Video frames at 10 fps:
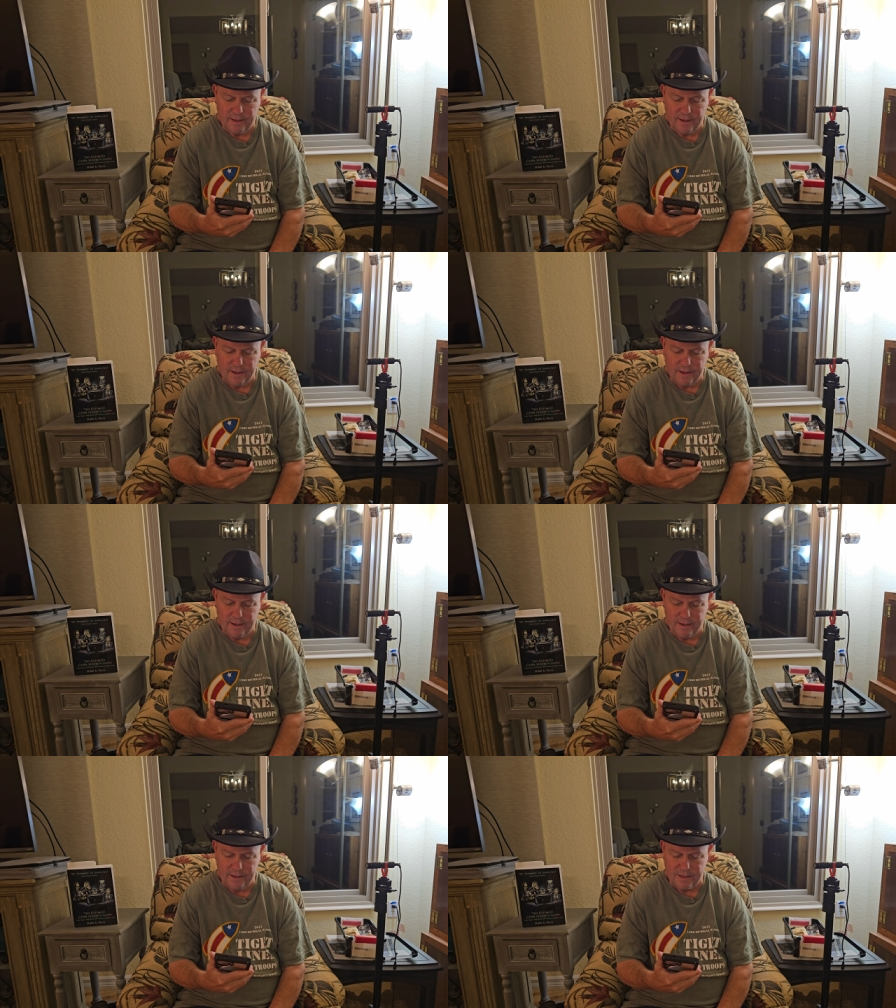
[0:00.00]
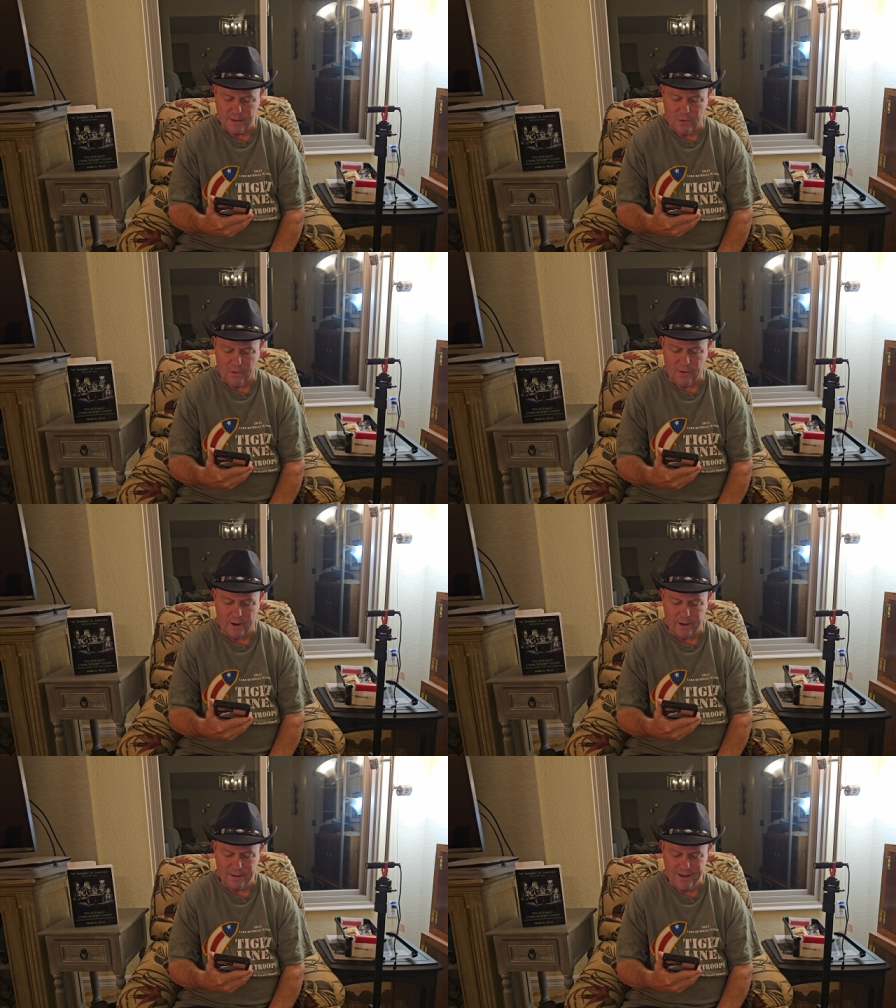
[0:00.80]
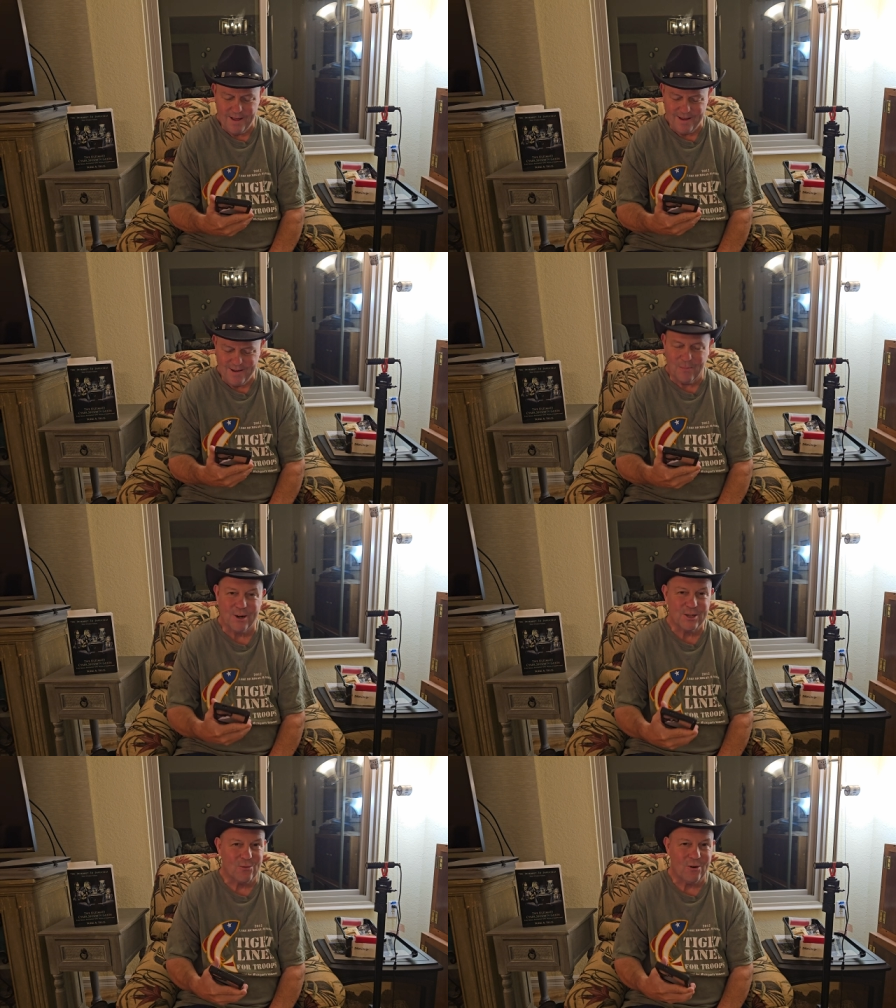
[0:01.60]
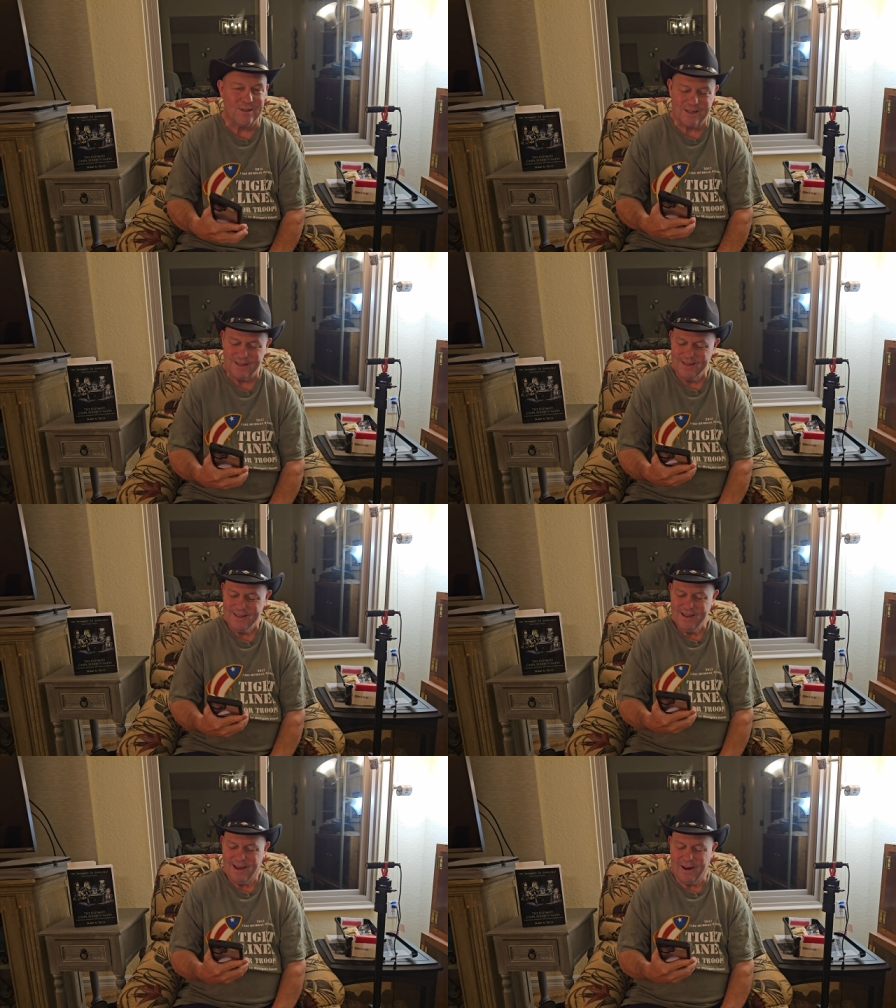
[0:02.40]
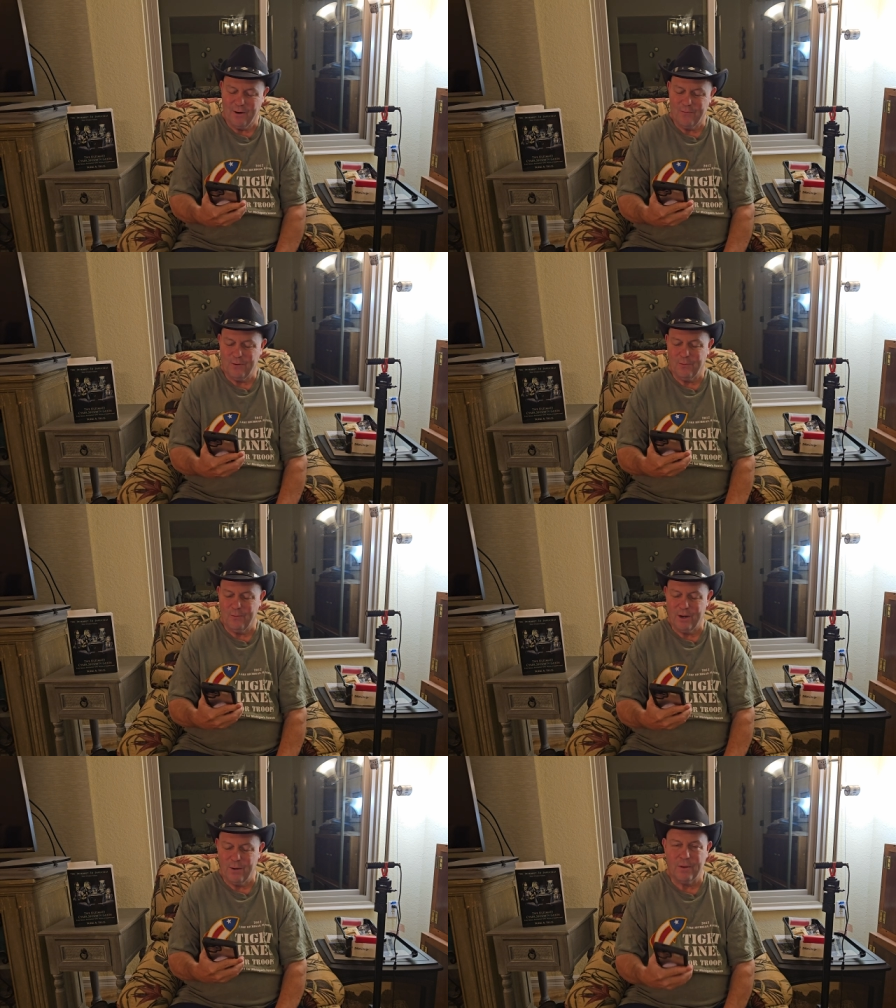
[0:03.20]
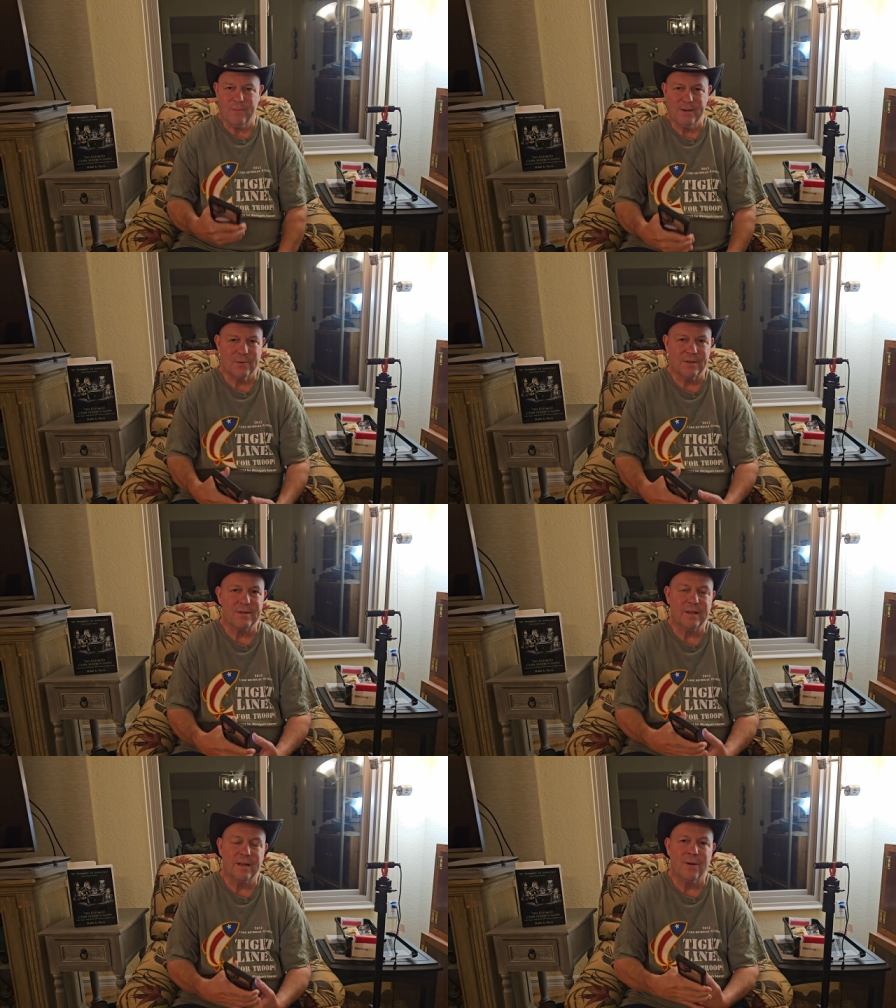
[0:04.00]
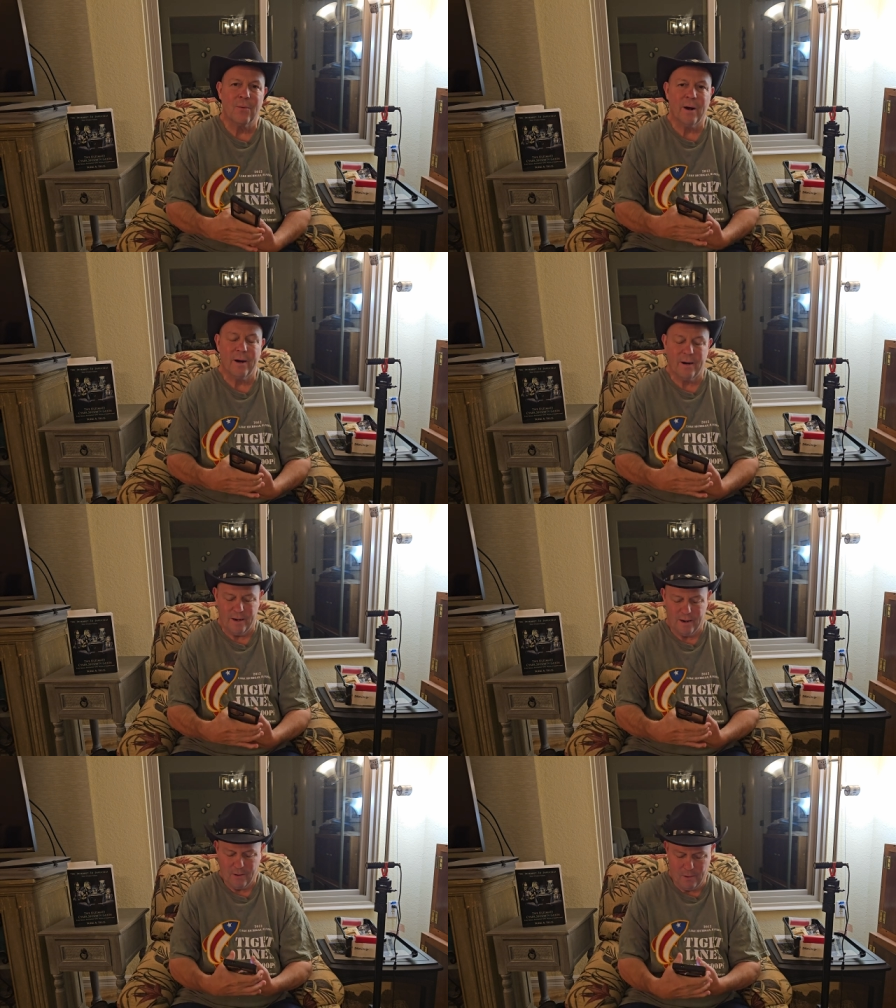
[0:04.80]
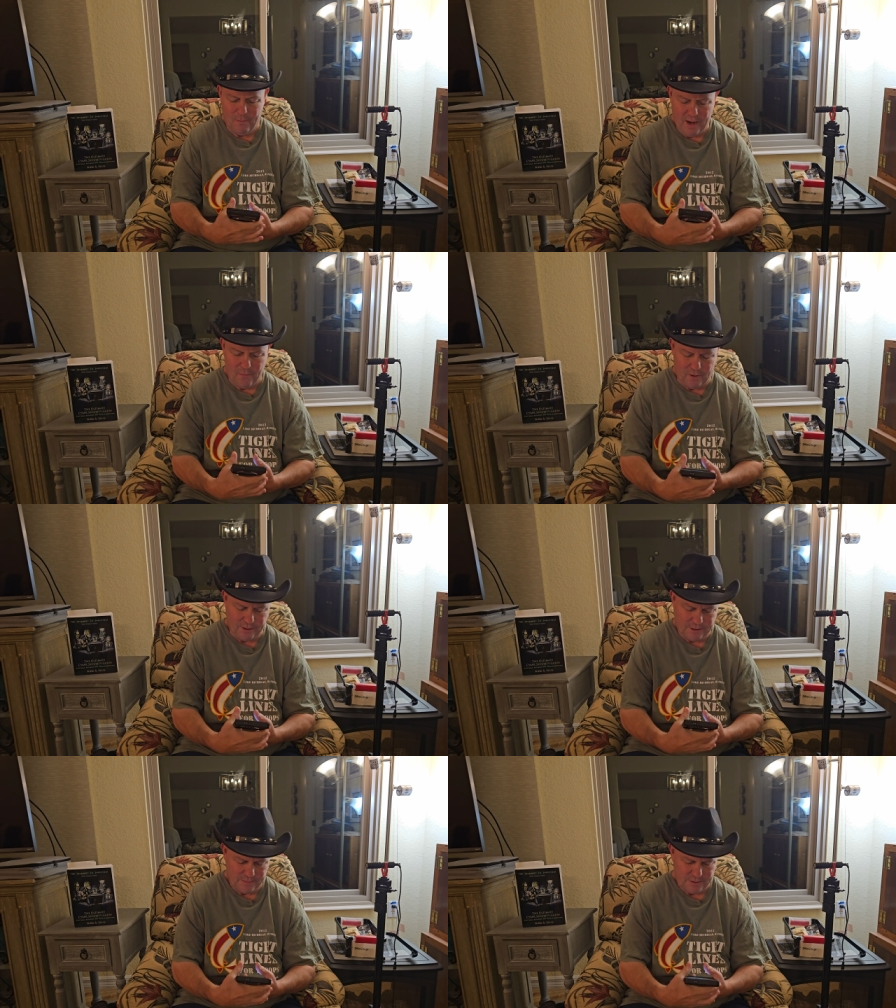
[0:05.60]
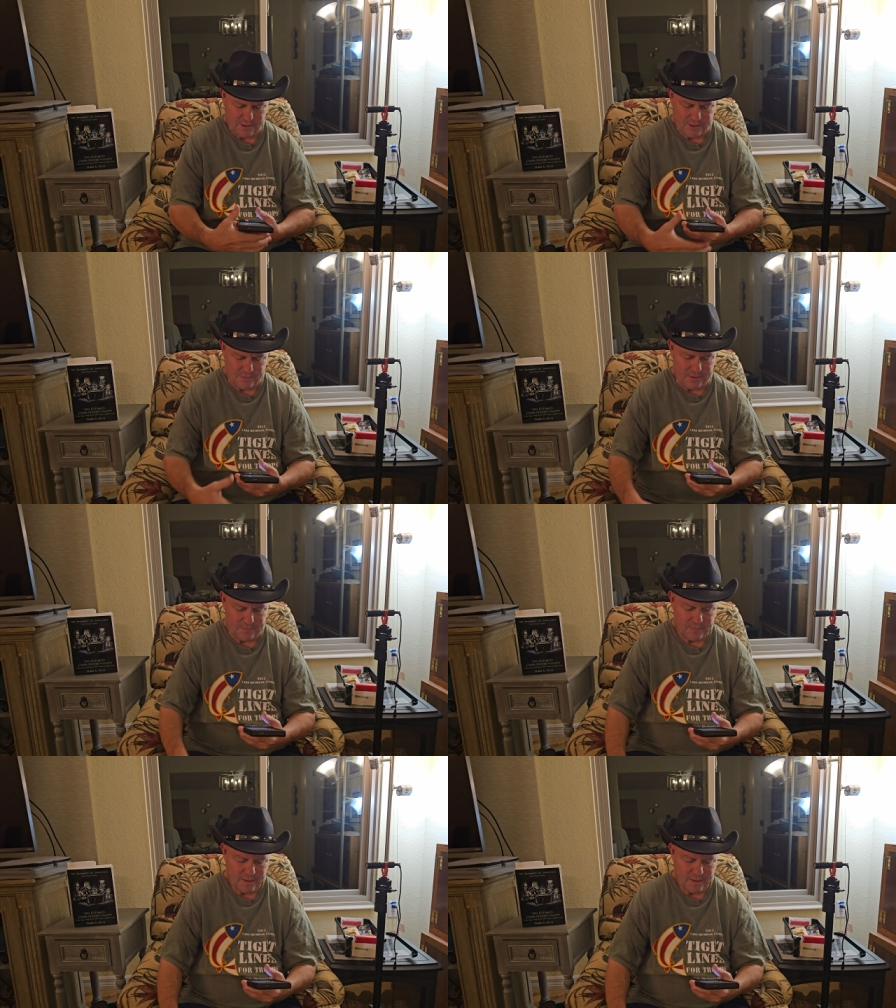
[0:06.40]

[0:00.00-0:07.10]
a moron? Marsh Walsh. I don't know if you're familiar with him. He's with the Daily Wire, or Matt Walsh, excuse me.